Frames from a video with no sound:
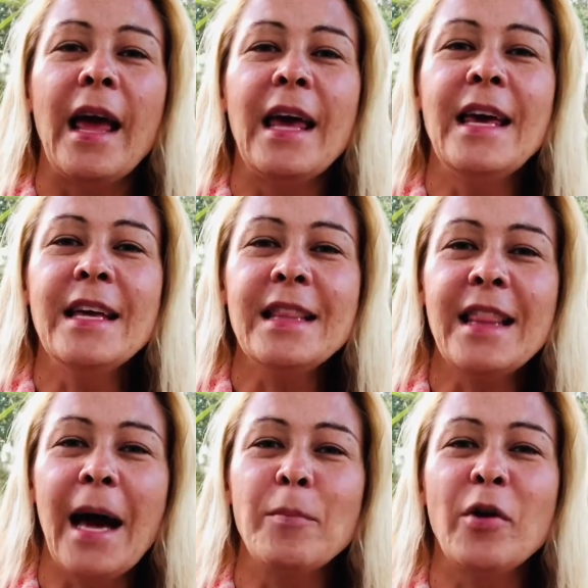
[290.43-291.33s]
In
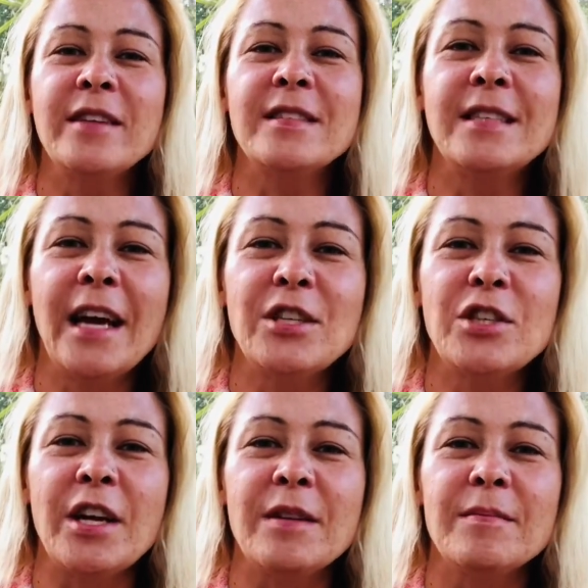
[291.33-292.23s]
that
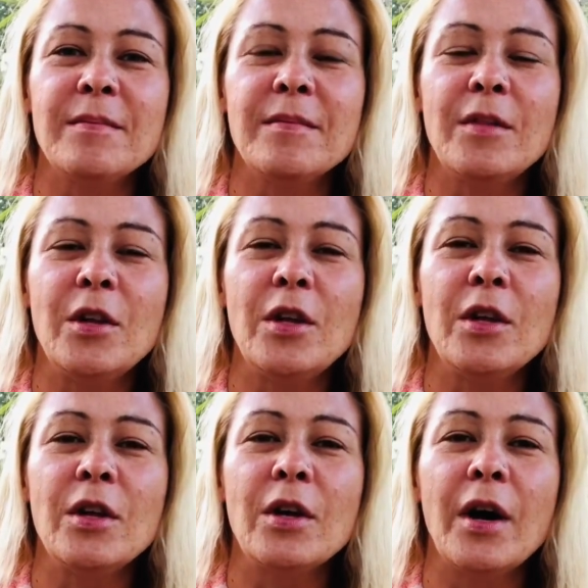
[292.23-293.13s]
presentation,
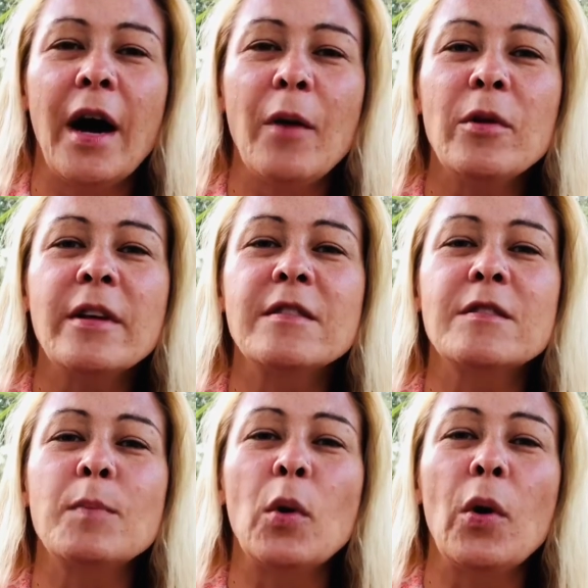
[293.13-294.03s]
I will
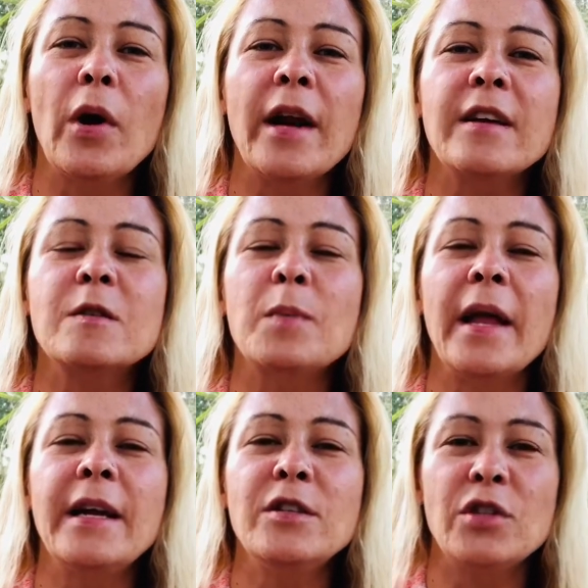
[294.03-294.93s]
explore and
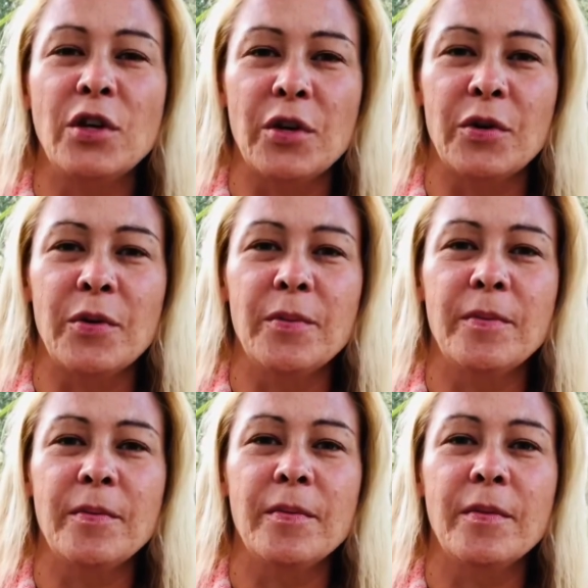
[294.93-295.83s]
explain to you
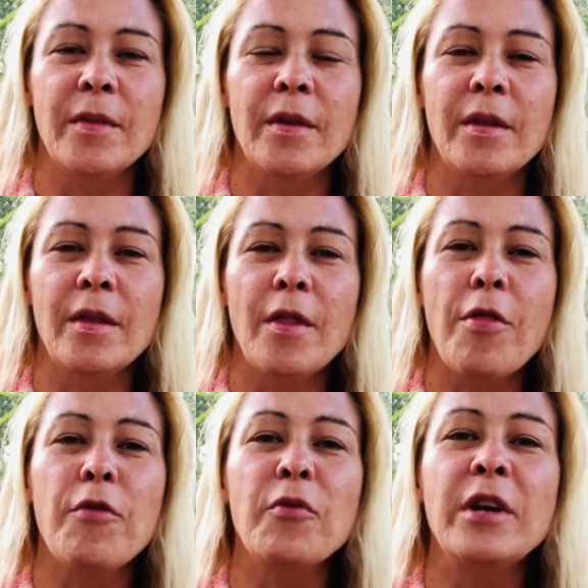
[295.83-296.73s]

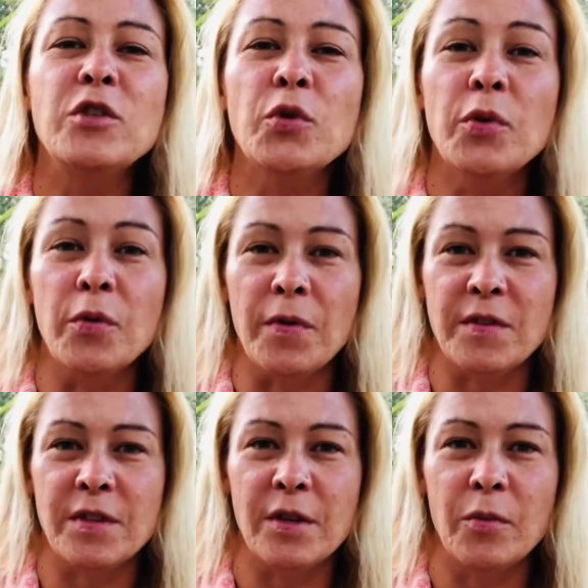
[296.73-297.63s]
3
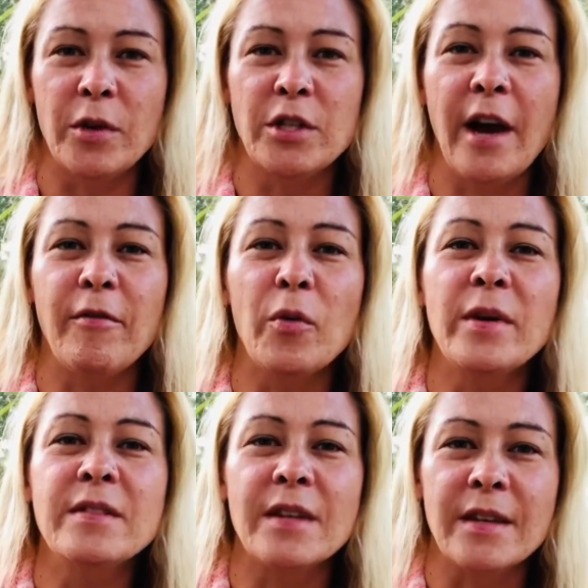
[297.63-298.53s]
truths which have
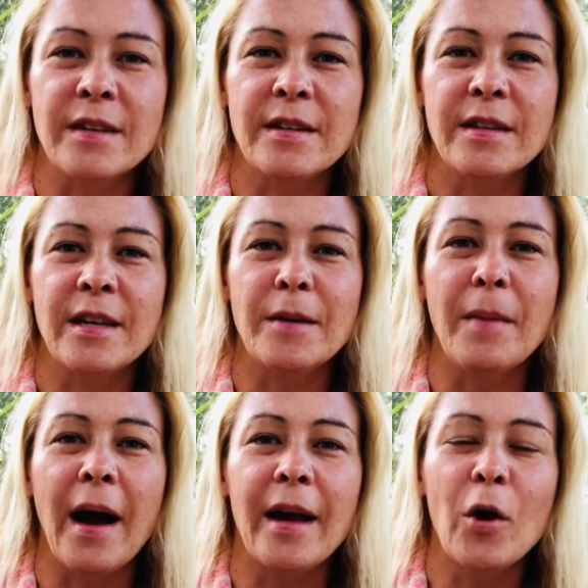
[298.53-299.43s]
arisen in
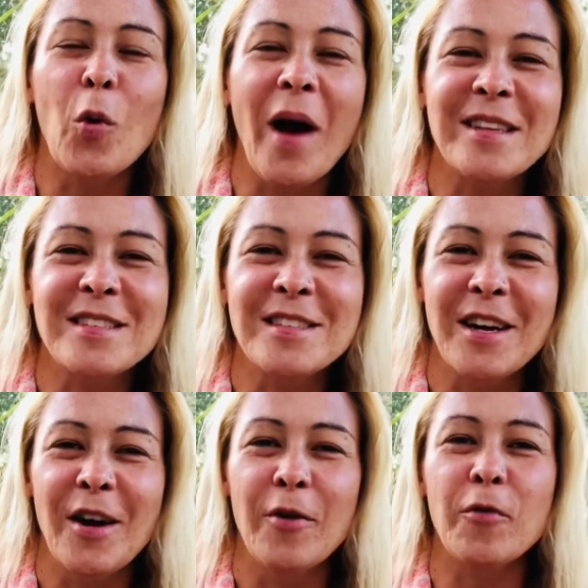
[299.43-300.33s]
my quest
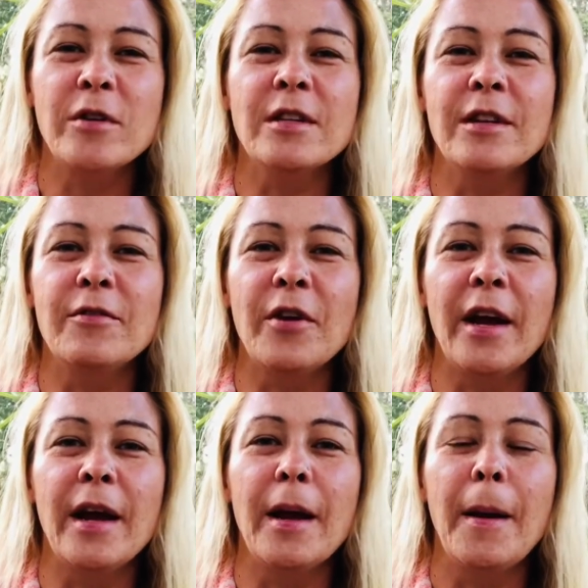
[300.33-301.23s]
for
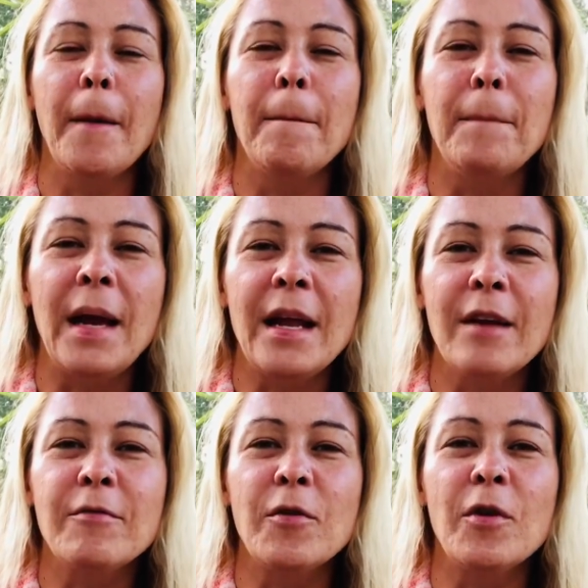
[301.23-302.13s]
delivering
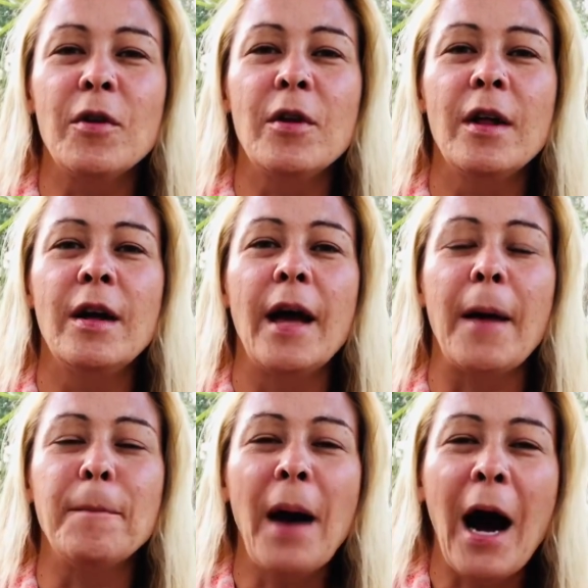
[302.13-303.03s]
meaningful
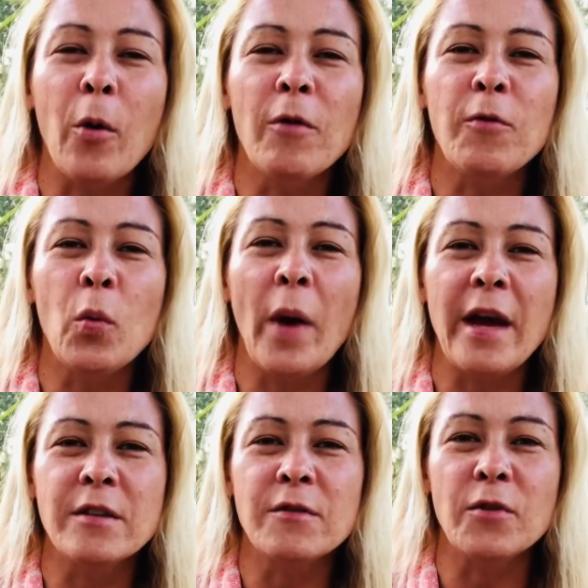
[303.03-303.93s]
and powerful ways for